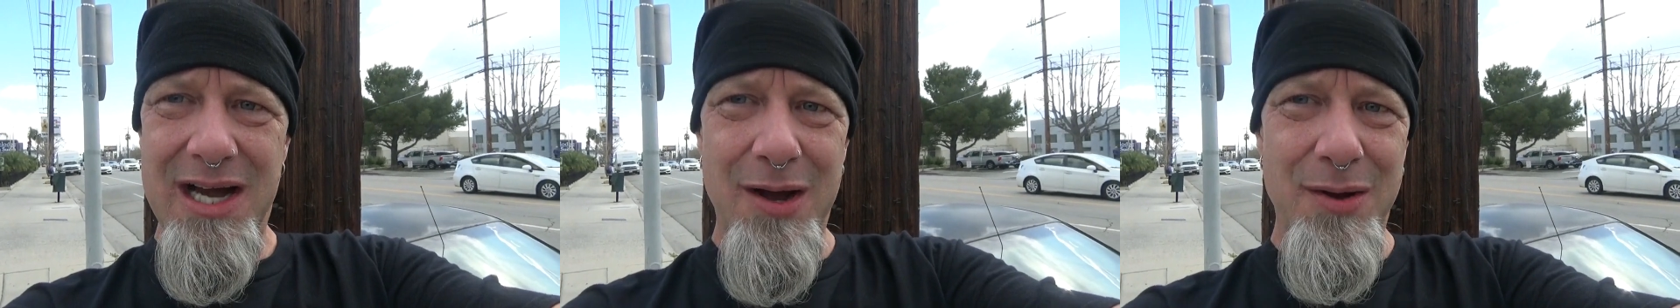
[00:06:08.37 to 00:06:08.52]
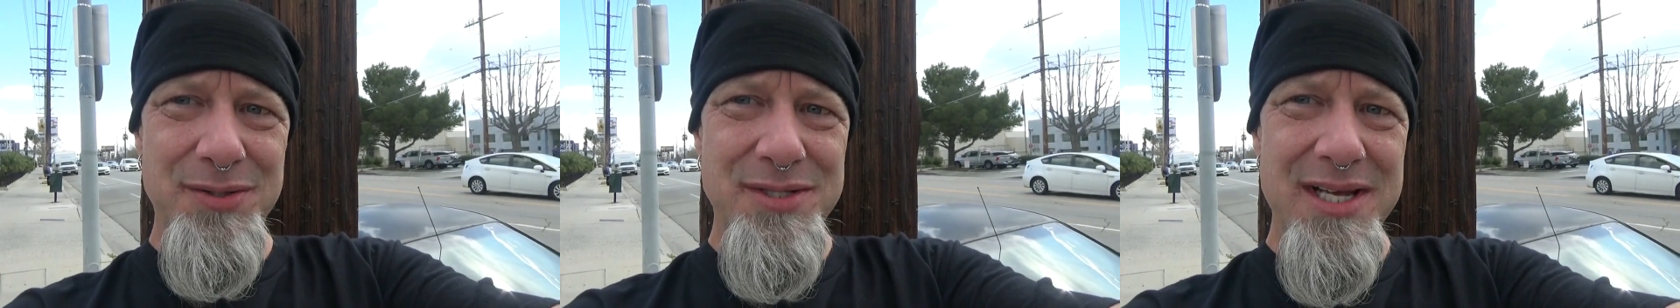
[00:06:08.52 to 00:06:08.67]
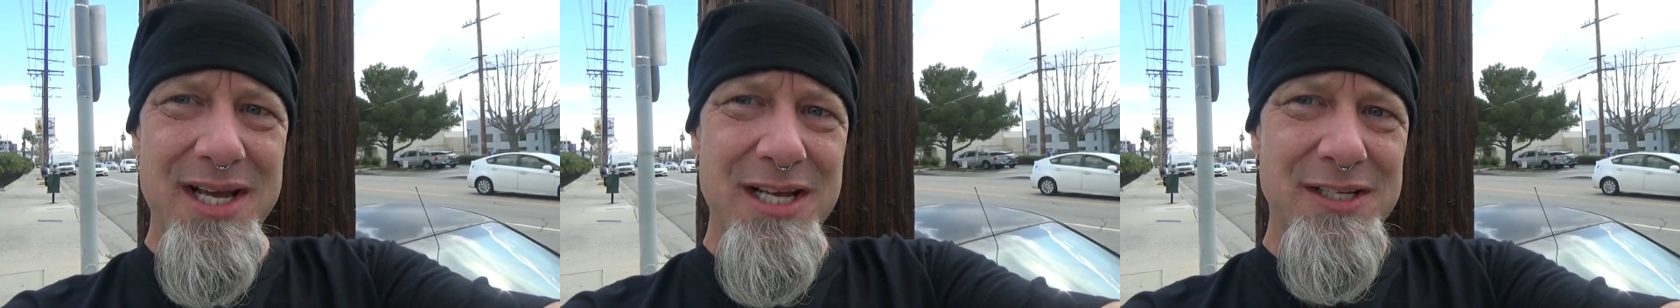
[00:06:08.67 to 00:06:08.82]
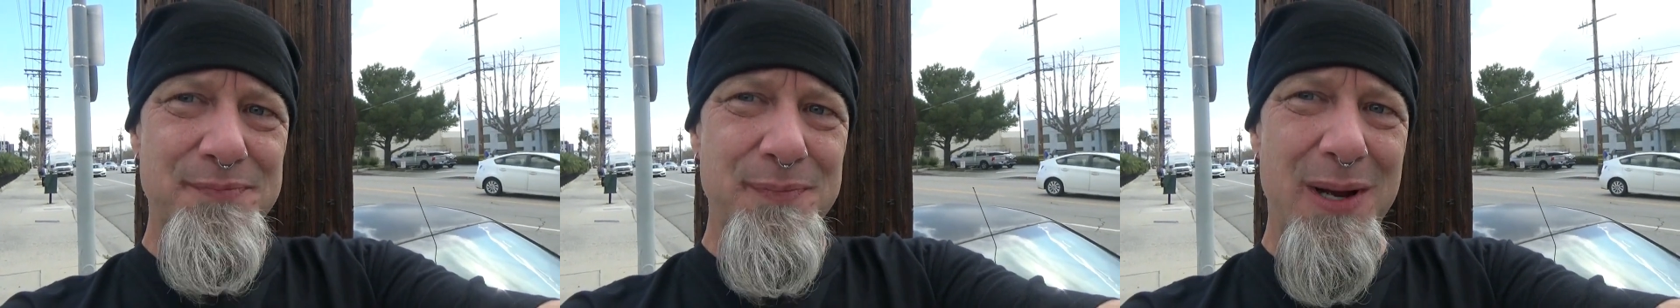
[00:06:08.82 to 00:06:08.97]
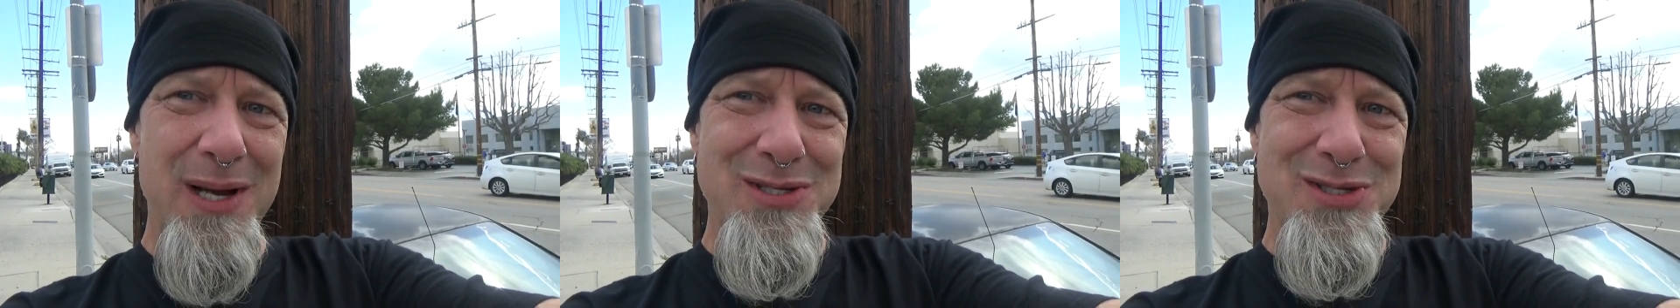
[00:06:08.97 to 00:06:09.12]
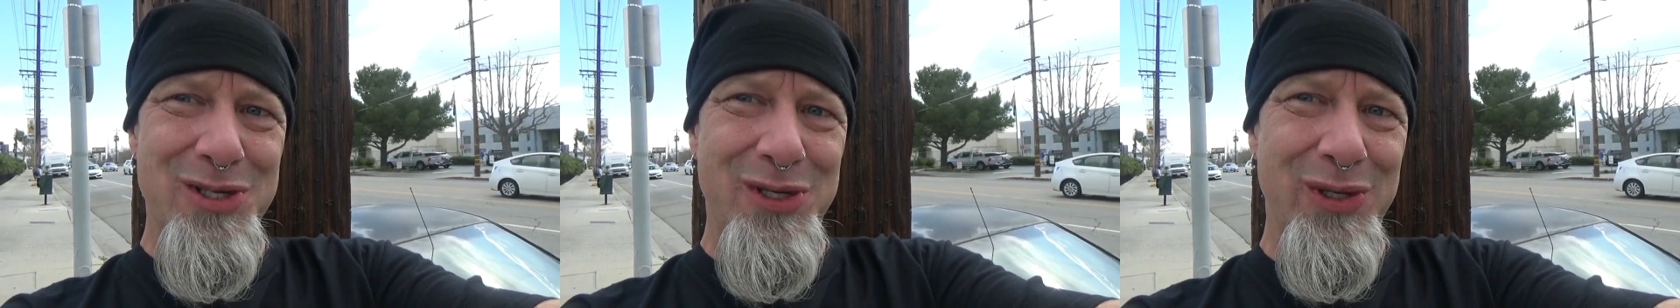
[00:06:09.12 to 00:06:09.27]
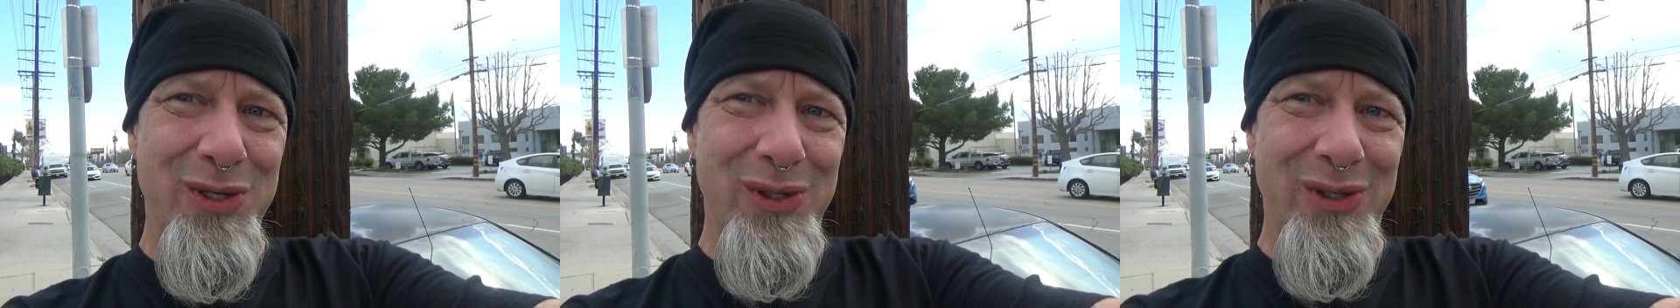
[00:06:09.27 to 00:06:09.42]
I was asked by
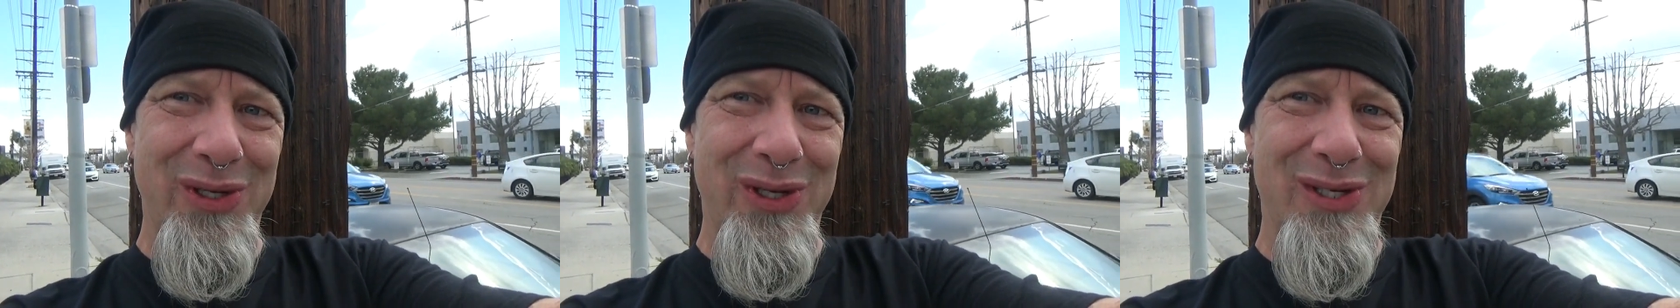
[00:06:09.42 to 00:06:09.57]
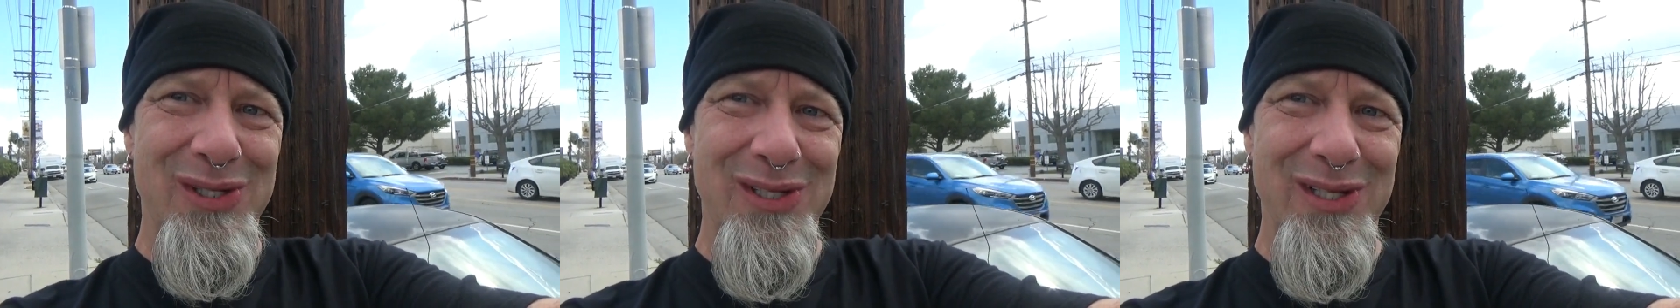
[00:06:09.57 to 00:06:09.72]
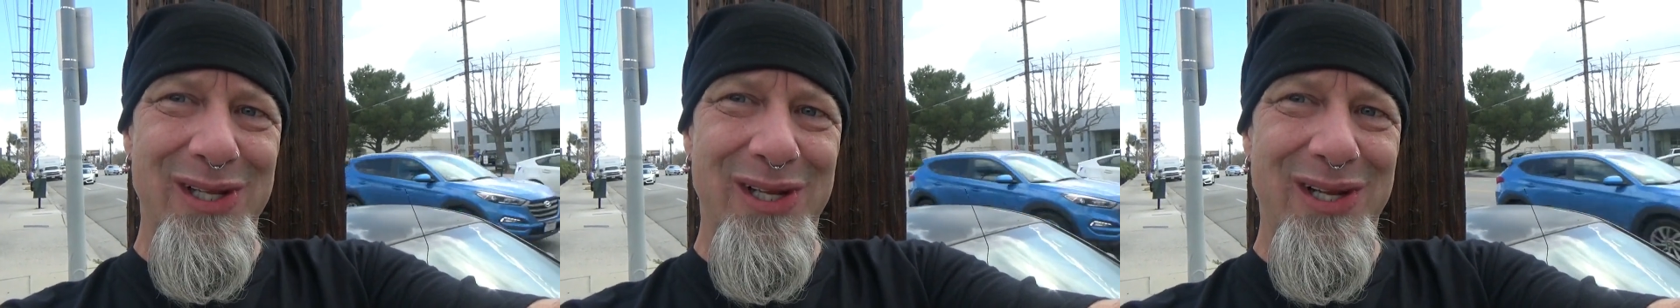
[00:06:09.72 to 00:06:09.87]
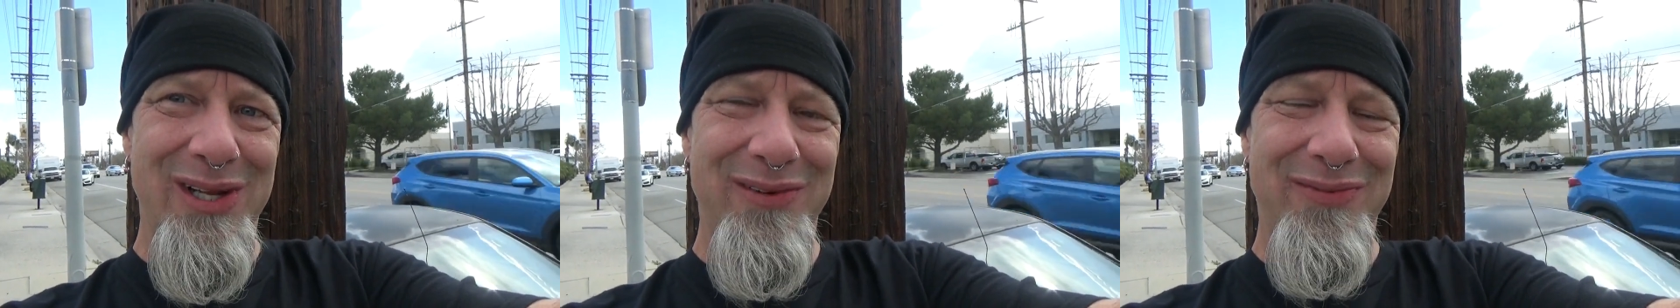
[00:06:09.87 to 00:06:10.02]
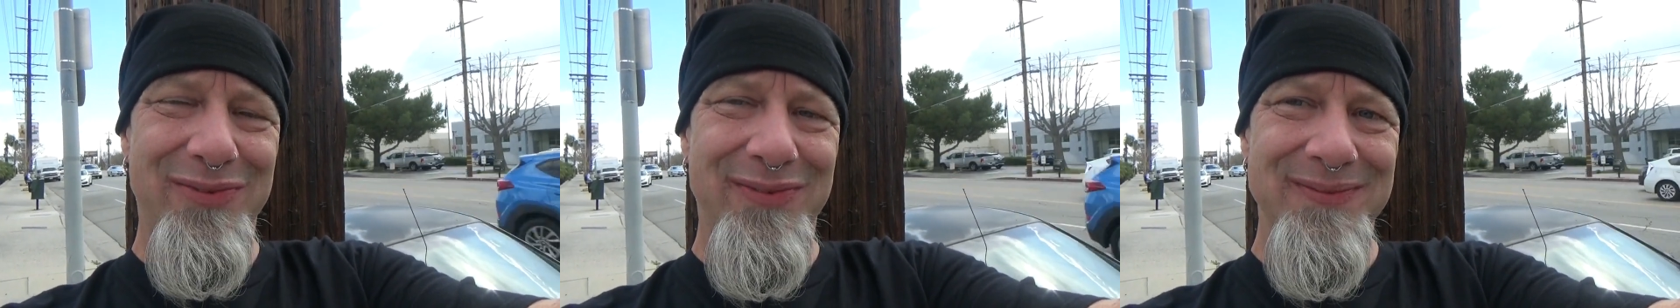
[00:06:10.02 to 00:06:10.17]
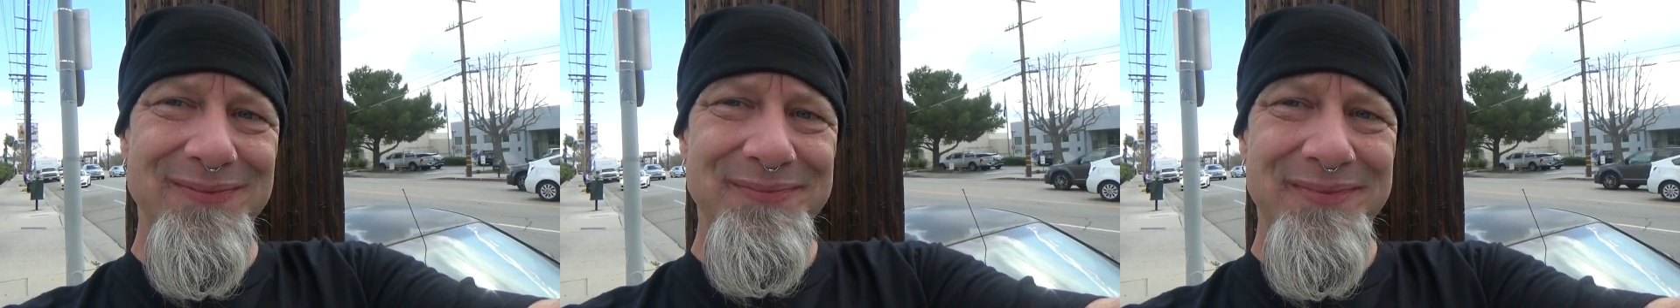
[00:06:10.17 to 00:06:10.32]
security to leave